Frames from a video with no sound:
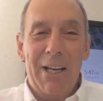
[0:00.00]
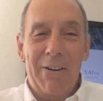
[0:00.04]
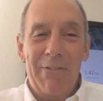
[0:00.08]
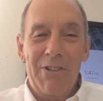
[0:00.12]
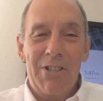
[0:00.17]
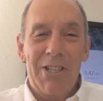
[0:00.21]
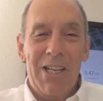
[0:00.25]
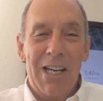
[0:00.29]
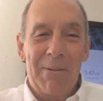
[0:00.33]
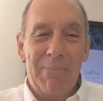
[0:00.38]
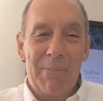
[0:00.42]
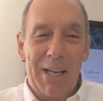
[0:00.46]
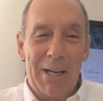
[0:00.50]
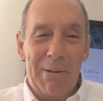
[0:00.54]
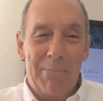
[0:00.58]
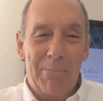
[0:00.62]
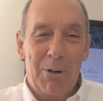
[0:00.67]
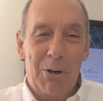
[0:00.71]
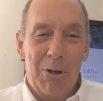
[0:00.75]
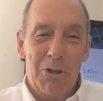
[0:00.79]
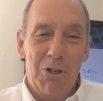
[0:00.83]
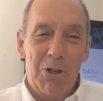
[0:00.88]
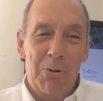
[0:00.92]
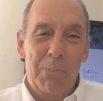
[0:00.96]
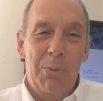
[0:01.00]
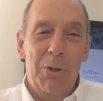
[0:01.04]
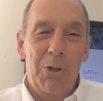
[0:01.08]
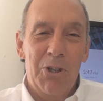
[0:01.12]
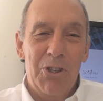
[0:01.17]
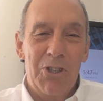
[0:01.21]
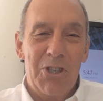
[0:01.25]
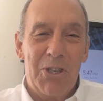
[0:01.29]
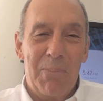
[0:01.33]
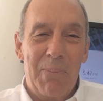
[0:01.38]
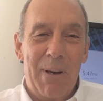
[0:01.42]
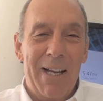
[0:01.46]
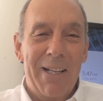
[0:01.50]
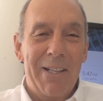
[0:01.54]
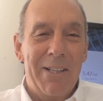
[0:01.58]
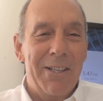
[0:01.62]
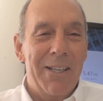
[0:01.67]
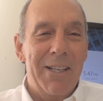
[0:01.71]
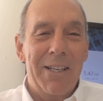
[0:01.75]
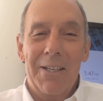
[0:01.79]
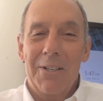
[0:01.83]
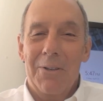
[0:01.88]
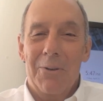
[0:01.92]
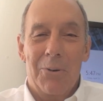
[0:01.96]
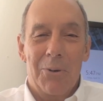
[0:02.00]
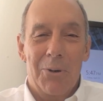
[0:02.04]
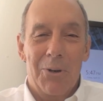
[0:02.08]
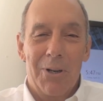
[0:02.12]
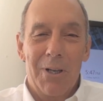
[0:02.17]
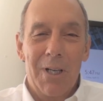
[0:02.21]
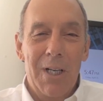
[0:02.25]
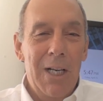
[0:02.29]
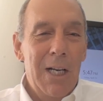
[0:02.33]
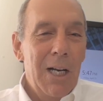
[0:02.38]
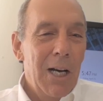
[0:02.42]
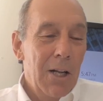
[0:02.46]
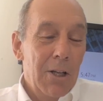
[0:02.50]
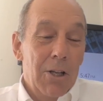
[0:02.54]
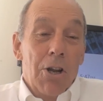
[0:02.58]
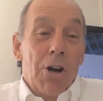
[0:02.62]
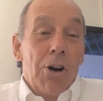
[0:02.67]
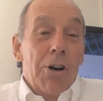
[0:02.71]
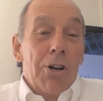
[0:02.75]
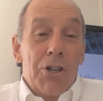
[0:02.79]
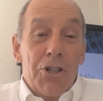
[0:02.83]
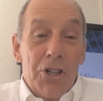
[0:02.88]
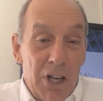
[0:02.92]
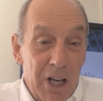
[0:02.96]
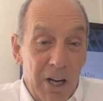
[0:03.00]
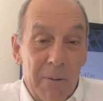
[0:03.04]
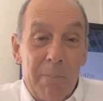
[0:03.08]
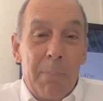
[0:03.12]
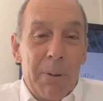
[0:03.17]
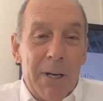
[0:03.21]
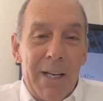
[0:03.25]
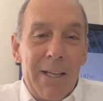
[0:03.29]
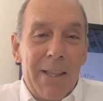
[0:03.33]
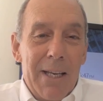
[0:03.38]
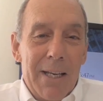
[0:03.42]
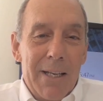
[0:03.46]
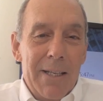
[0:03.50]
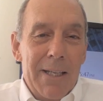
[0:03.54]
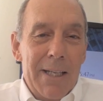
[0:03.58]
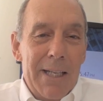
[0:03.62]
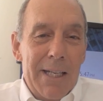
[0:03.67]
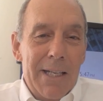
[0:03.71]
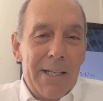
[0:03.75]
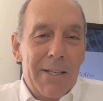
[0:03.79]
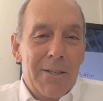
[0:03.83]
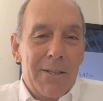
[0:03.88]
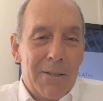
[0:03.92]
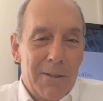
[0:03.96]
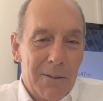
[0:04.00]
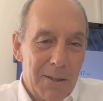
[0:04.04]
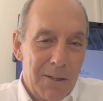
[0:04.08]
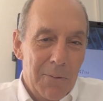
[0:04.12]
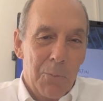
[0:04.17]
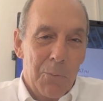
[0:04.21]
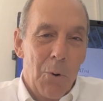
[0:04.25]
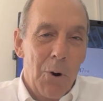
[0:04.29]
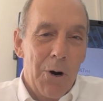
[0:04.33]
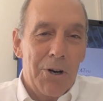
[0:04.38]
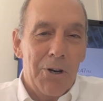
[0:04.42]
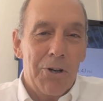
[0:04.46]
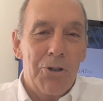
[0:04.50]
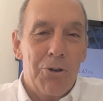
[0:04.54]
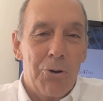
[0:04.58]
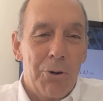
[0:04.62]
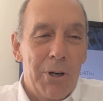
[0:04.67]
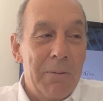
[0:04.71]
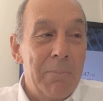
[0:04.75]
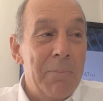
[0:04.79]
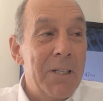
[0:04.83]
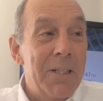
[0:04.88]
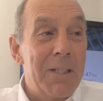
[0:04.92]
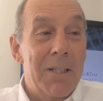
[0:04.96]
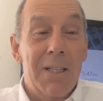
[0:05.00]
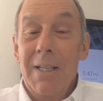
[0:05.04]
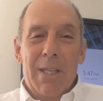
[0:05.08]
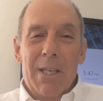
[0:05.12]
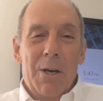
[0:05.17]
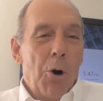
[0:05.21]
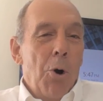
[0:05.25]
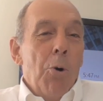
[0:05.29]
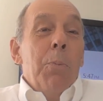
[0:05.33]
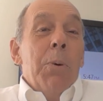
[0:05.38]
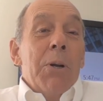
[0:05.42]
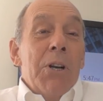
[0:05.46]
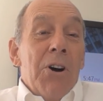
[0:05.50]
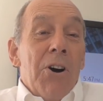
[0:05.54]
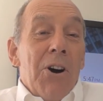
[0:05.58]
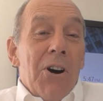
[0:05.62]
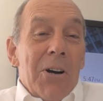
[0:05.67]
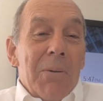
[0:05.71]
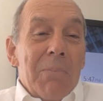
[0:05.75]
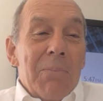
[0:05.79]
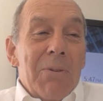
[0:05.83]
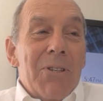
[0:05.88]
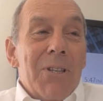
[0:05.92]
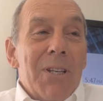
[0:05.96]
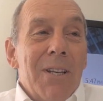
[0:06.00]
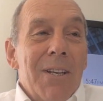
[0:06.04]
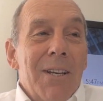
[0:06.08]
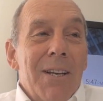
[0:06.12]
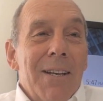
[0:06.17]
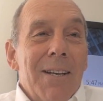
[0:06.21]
Every time they approach a municipality or a large company that needs water treatment, open arms.